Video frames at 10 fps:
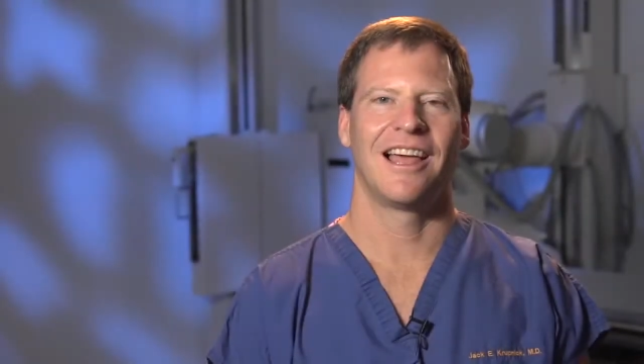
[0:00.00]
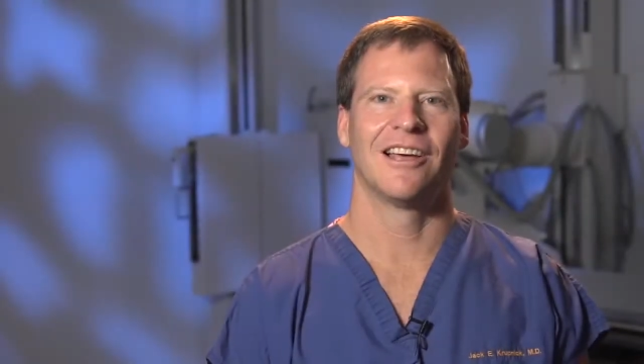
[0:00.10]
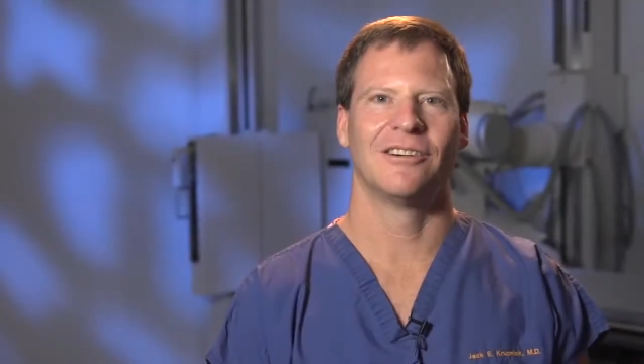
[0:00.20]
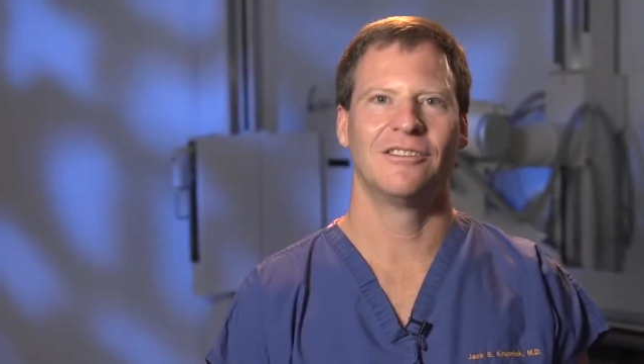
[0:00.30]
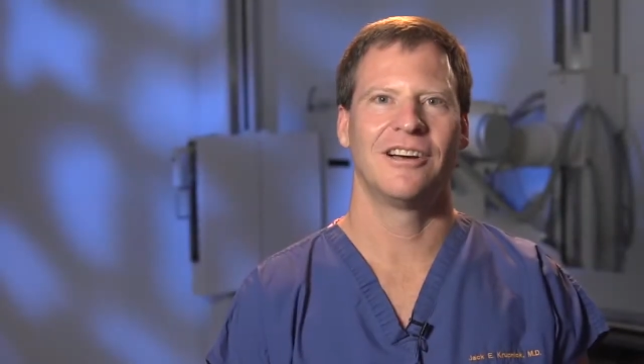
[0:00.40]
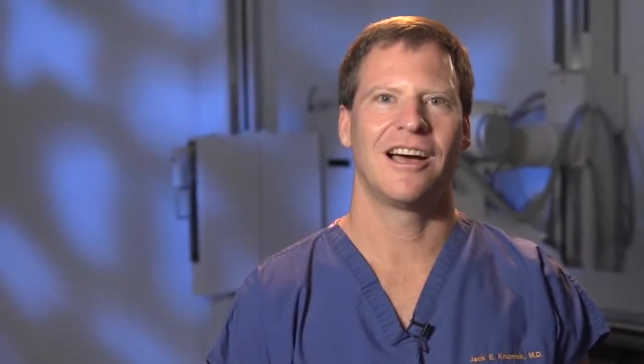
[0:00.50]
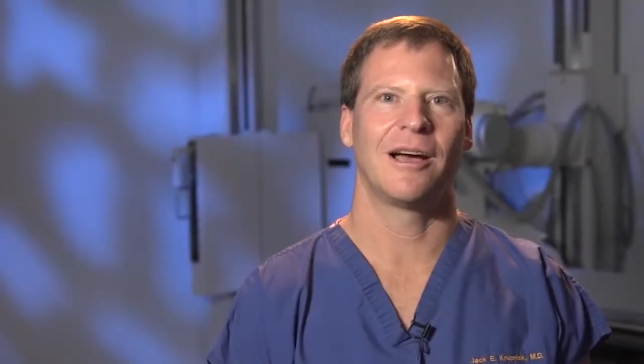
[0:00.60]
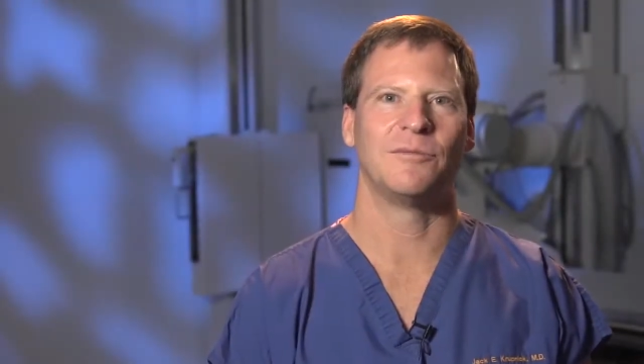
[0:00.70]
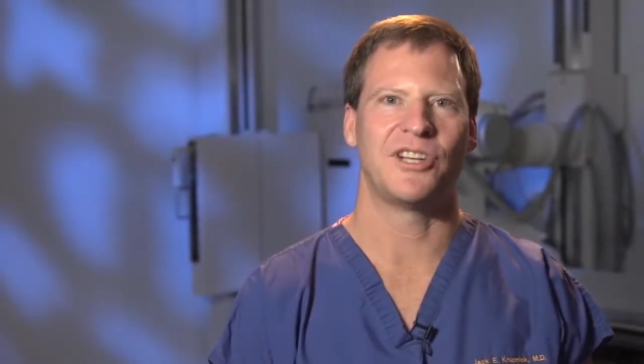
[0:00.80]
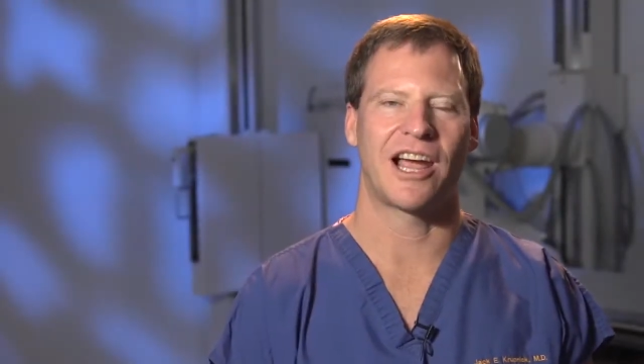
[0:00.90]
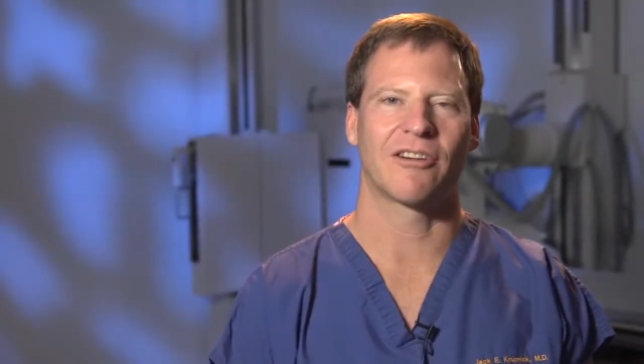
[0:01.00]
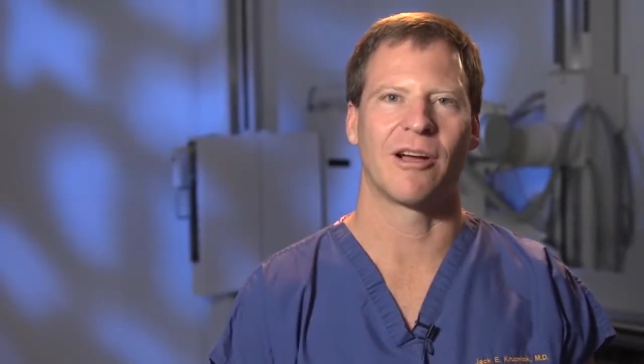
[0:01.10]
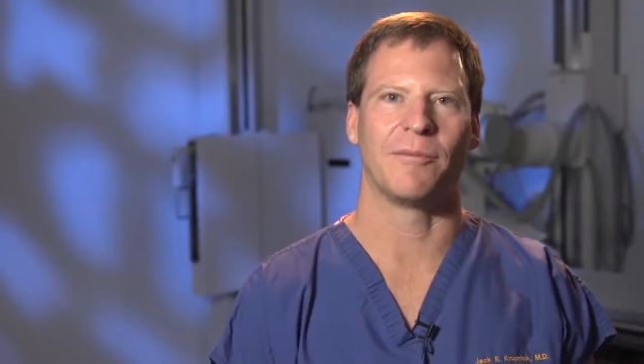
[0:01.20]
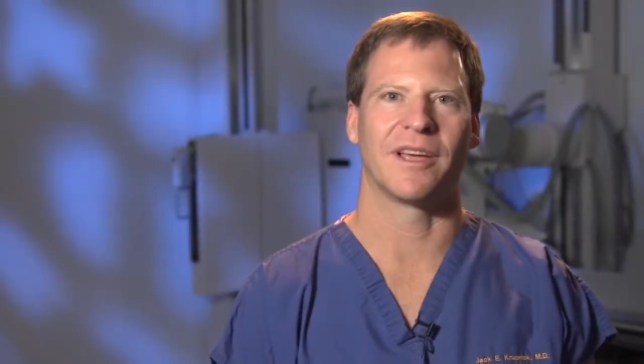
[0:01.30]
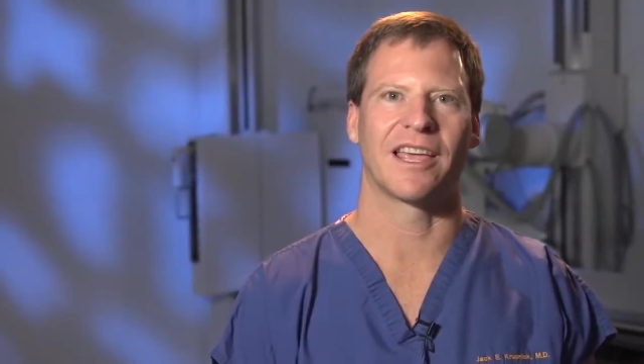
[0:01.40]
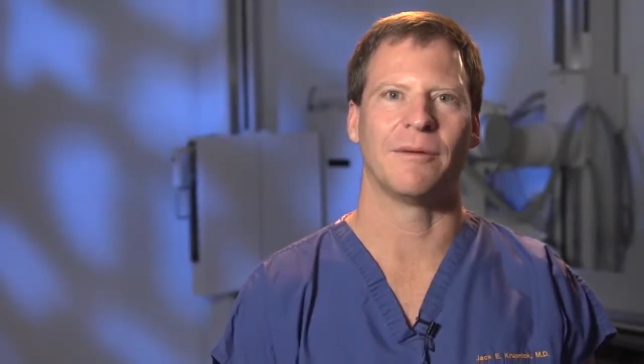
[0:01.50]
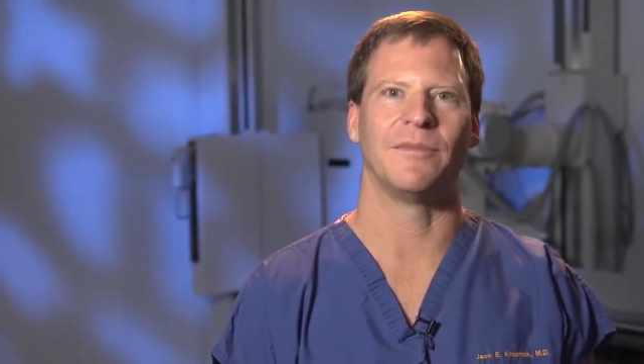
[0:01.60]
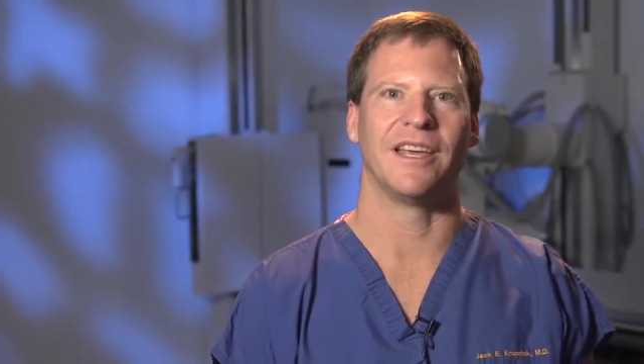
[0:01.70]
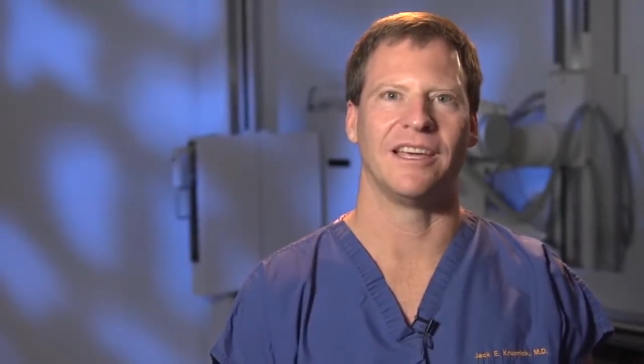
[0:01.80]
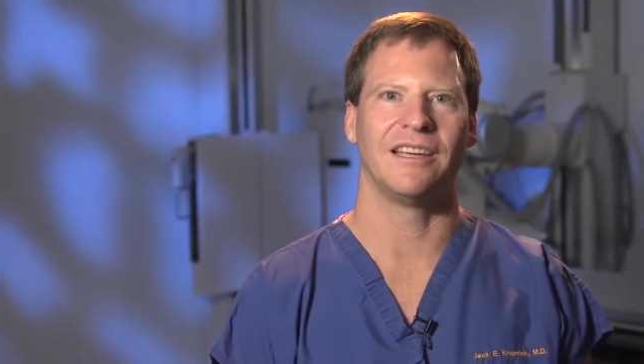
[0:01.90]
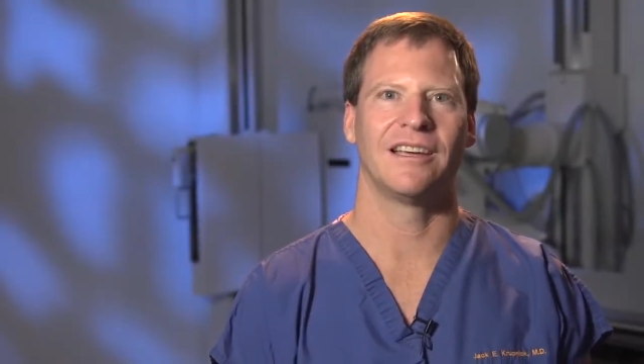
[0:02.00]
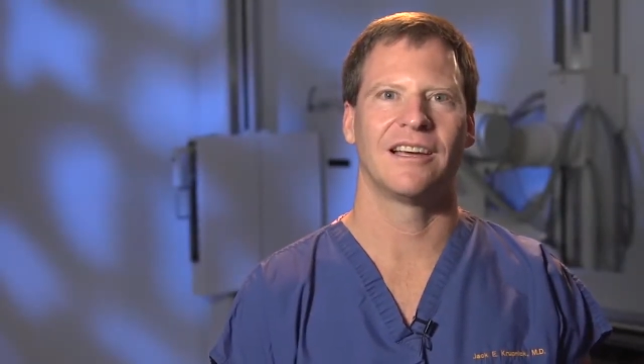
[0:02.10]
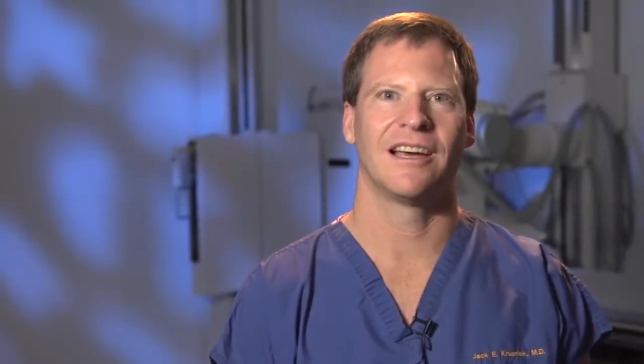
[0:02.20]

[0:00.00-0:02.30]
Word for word: Hello, I'm Jack Krupnick, MD.